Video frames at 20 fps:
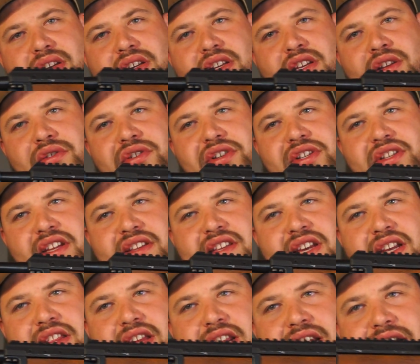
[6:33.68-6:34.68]
you know, just to
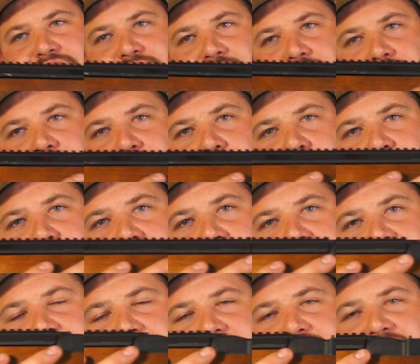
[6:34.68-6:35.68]
take that extra thought
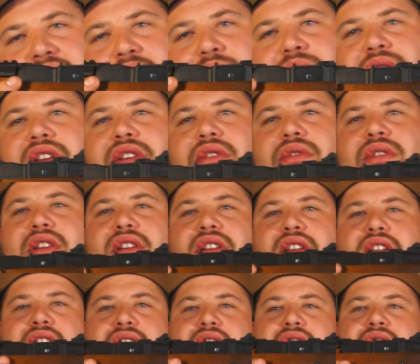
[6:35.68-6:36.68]
process out when you're
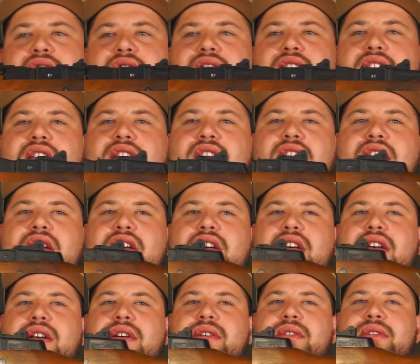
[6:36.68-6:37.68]
in
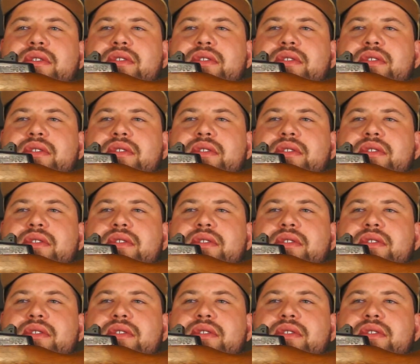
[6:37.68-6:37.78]
a